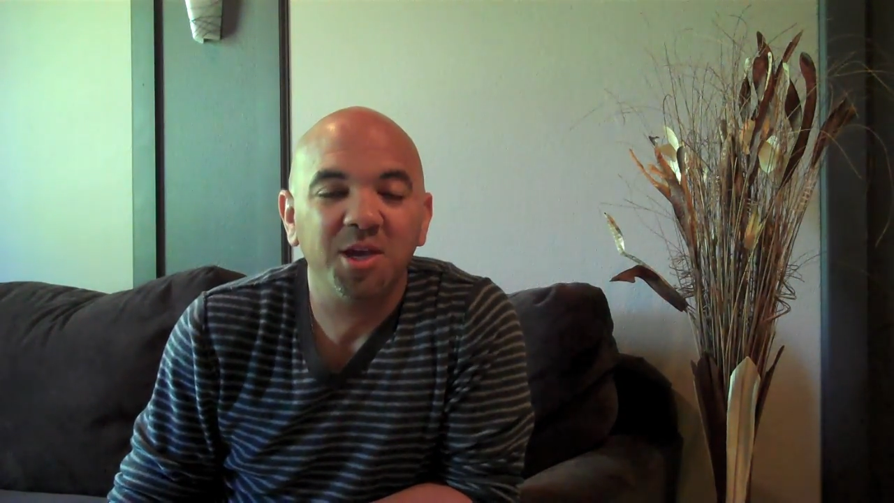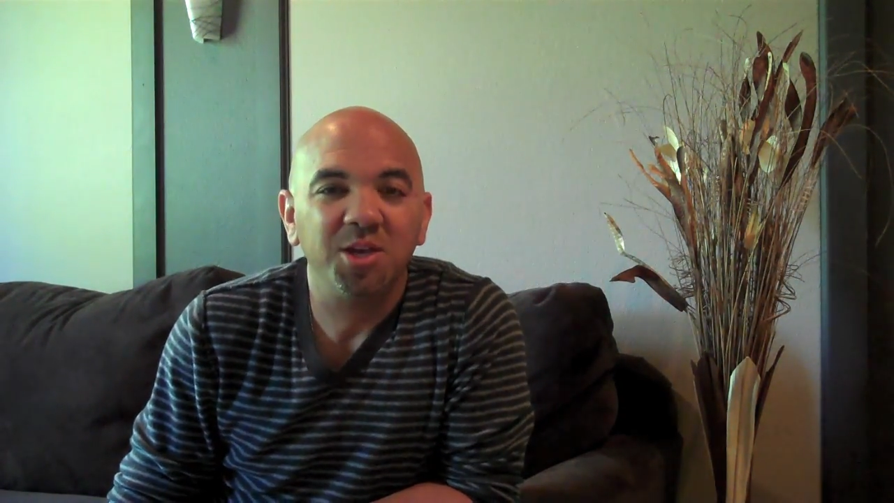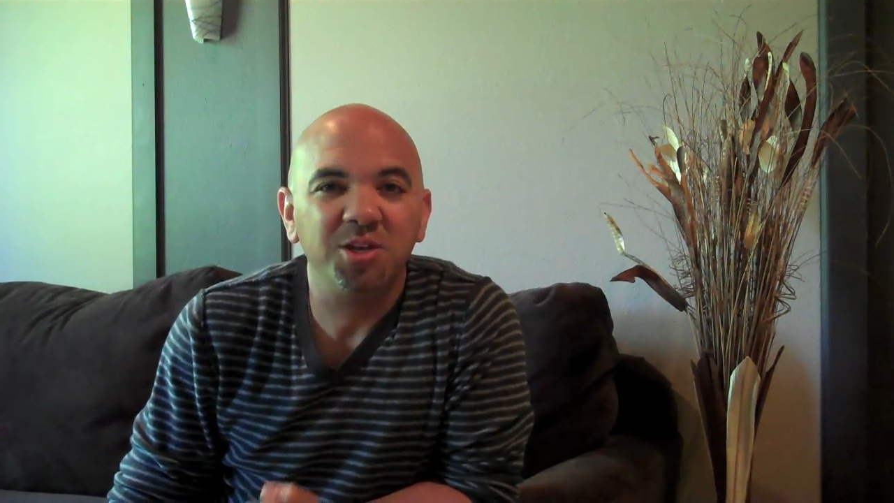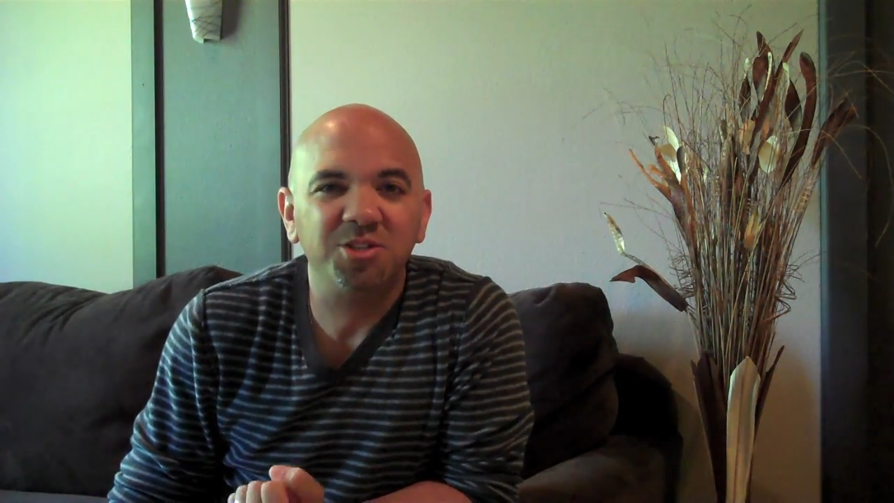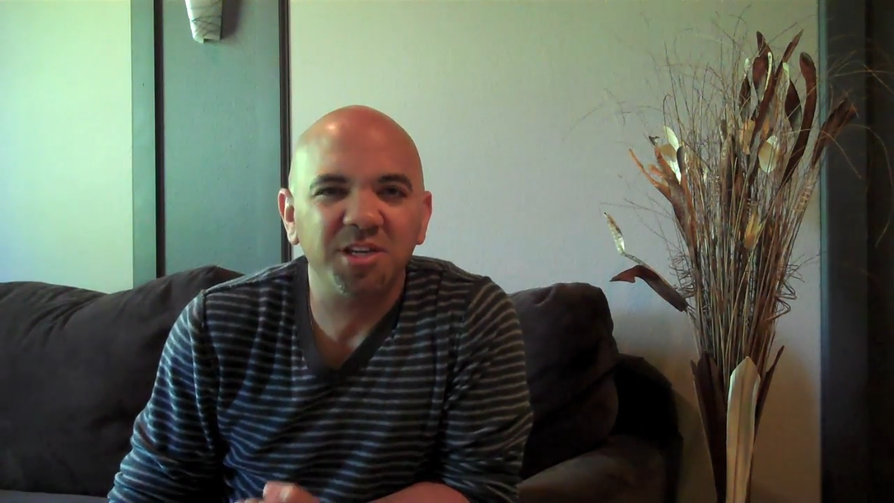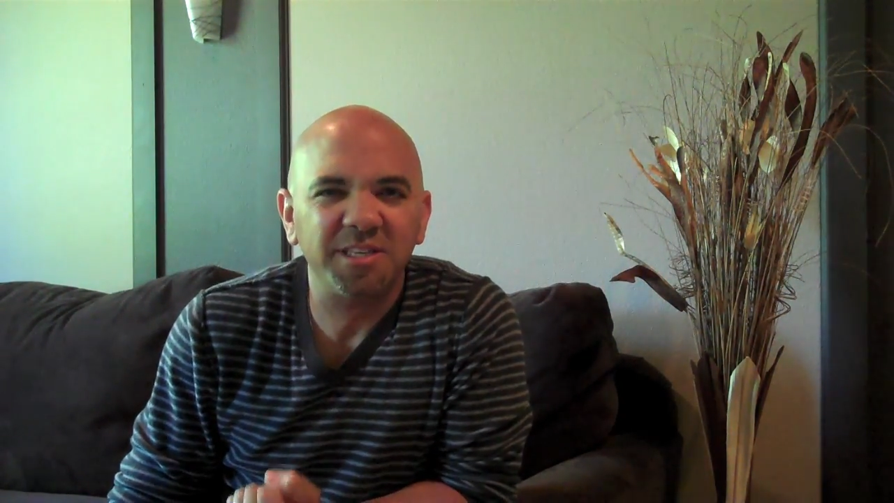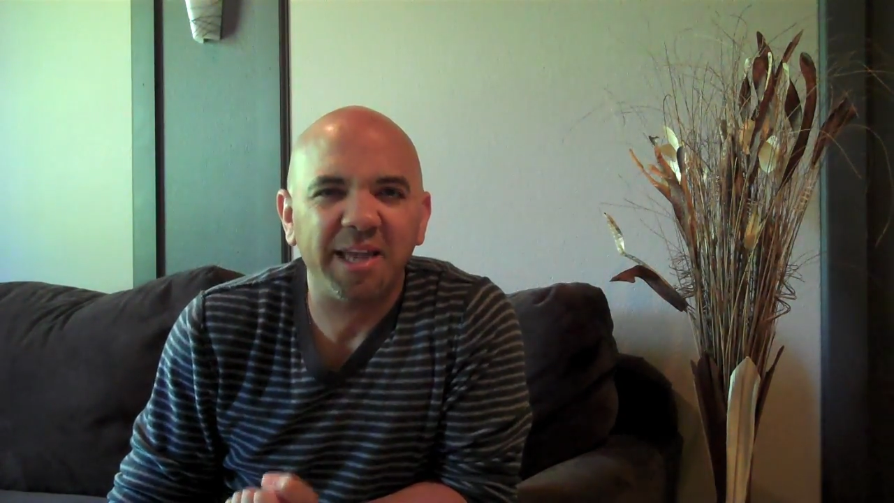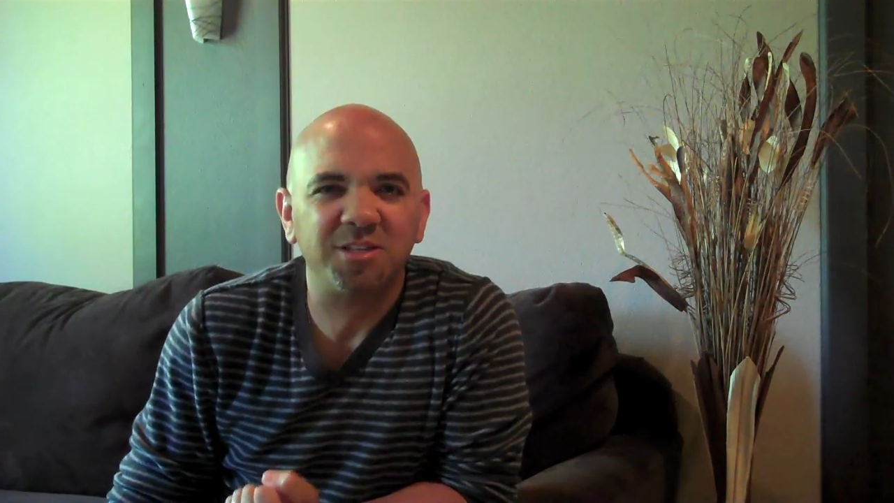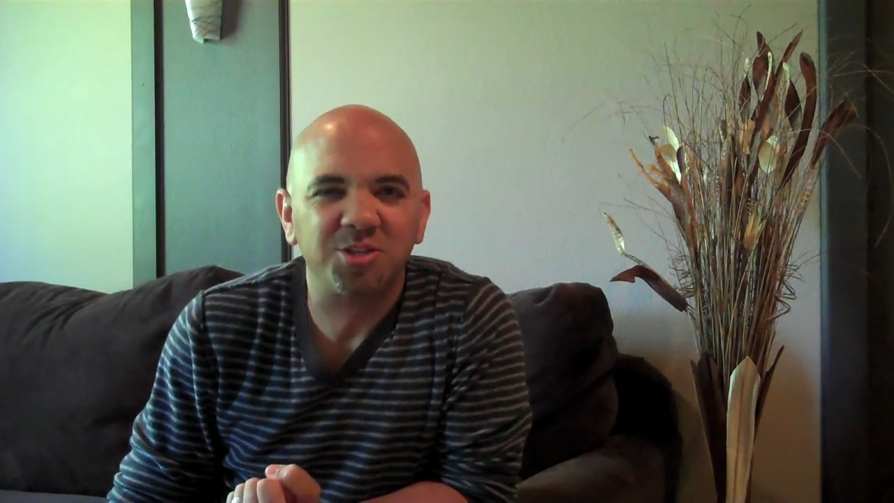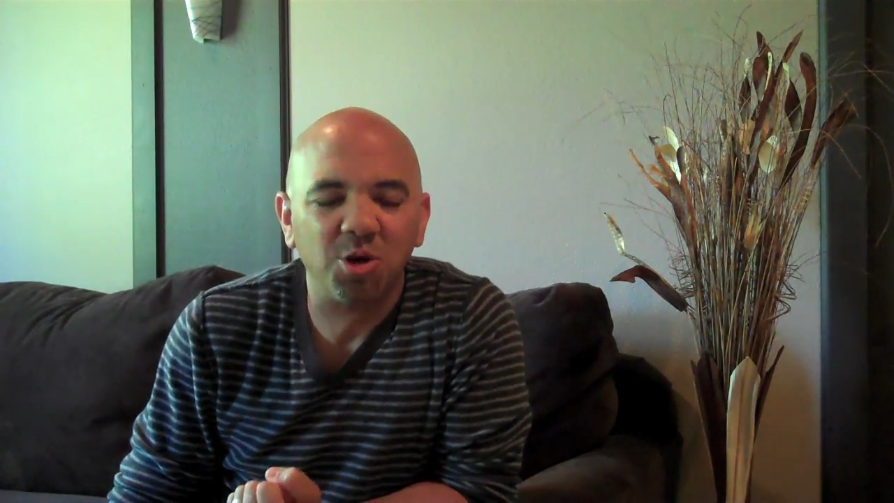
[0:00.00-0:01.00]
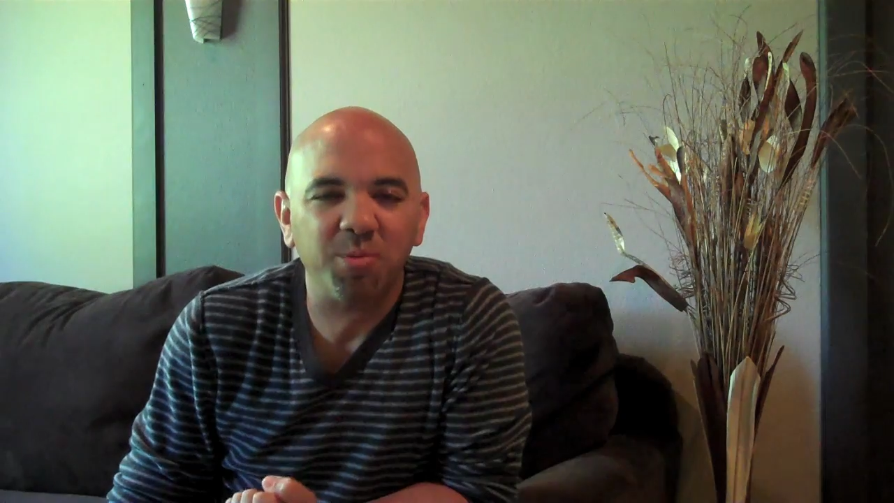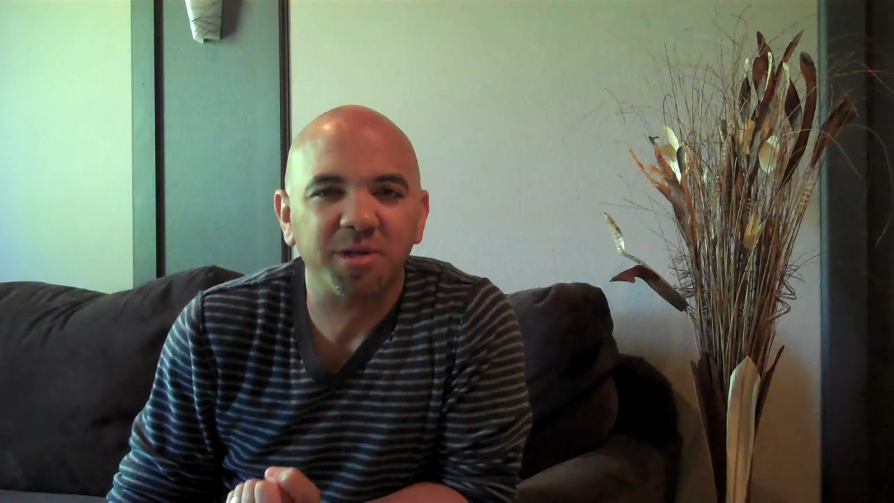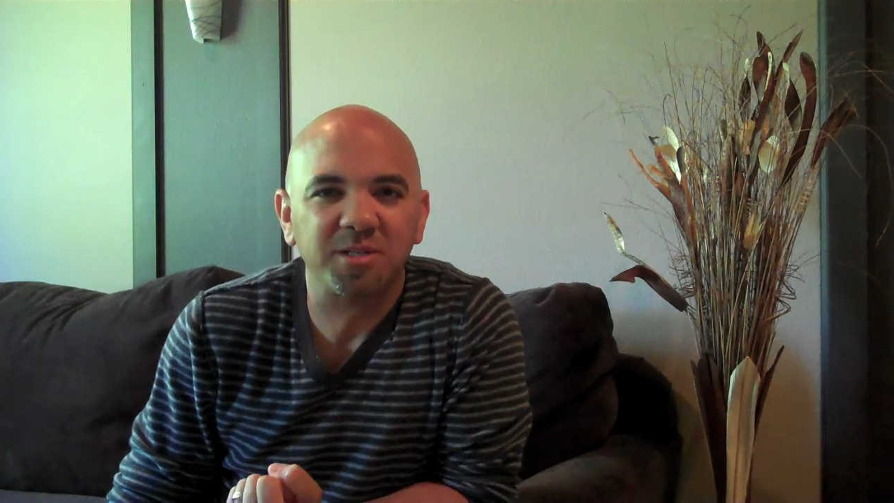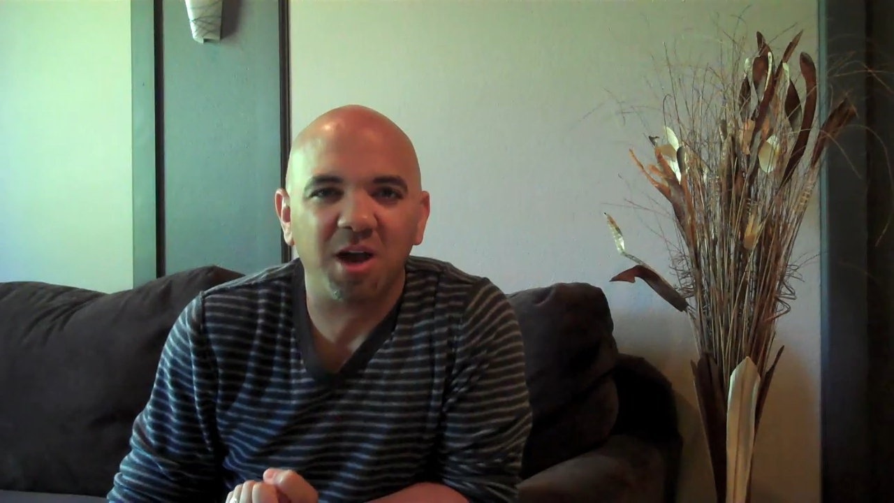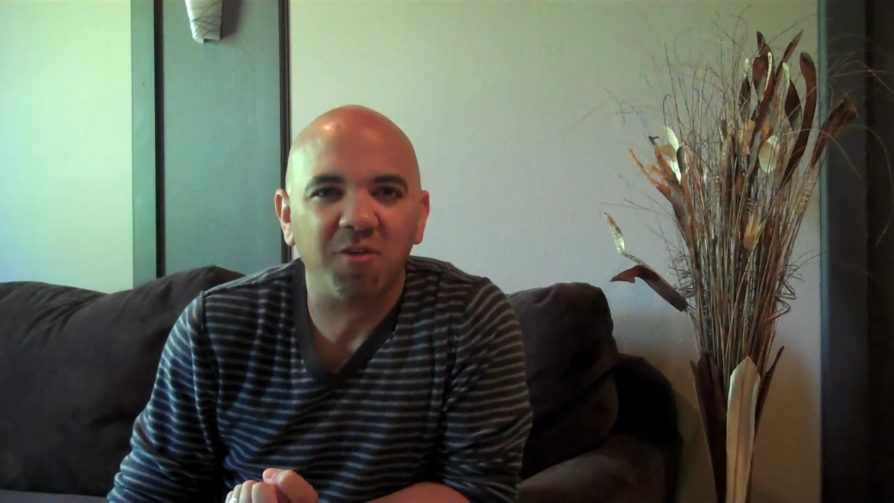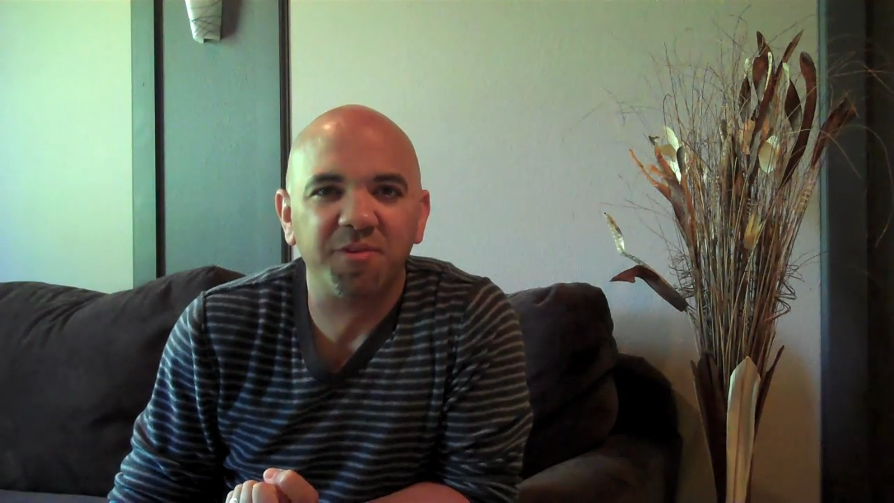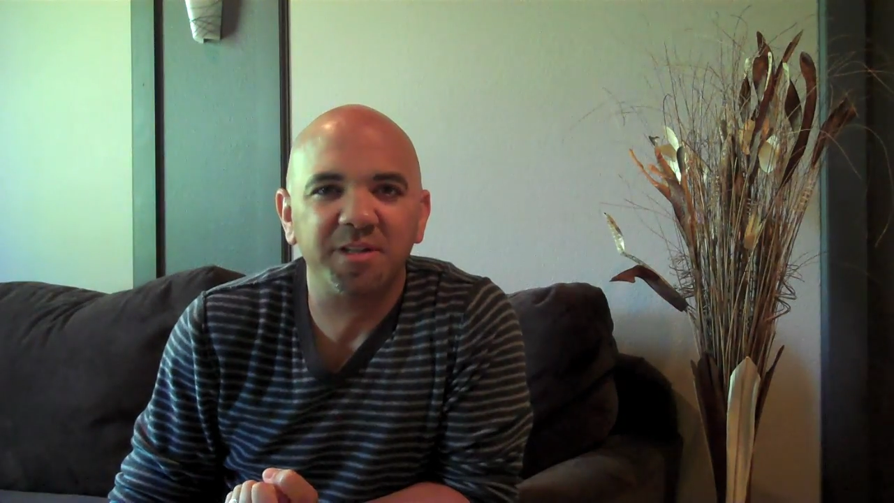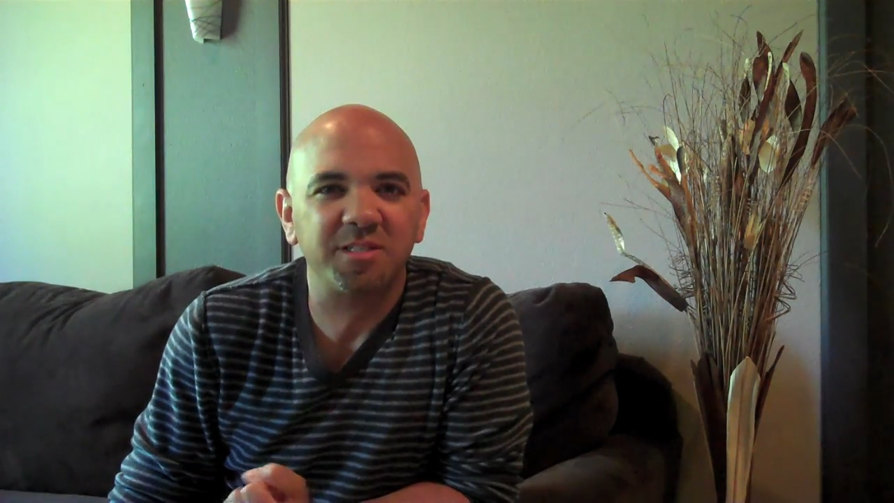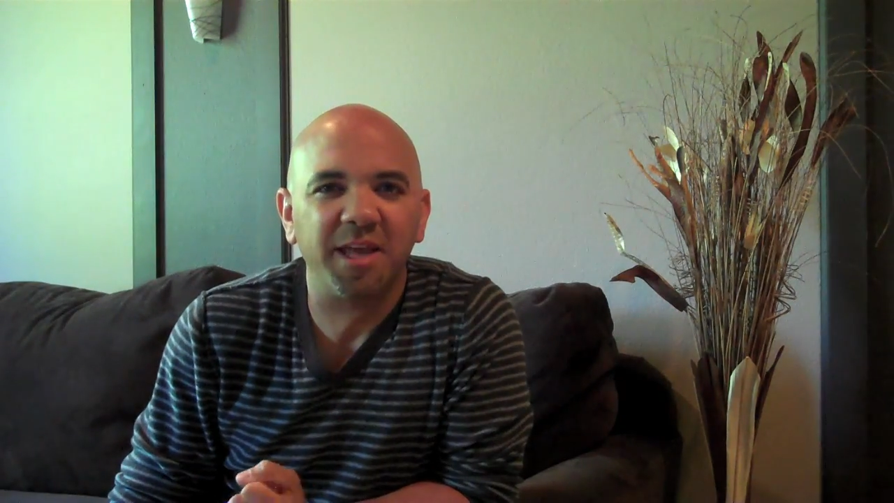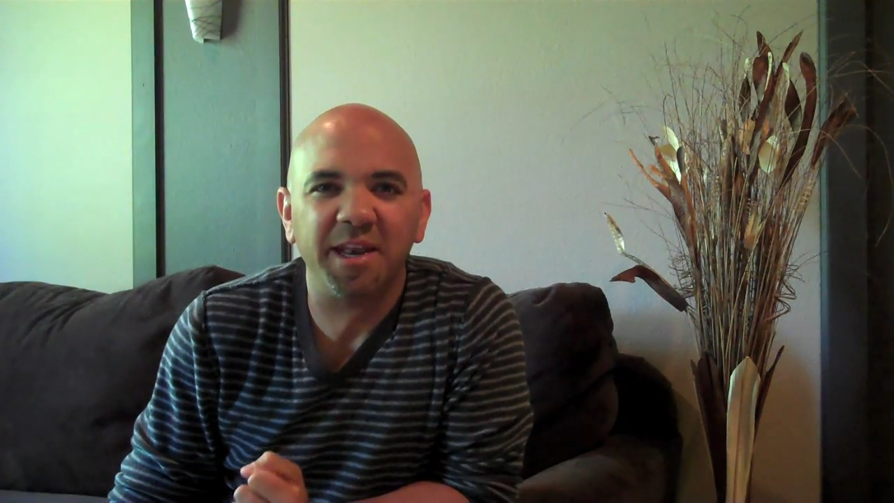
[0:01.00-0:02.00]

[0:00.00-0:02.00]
you just had so much confidence that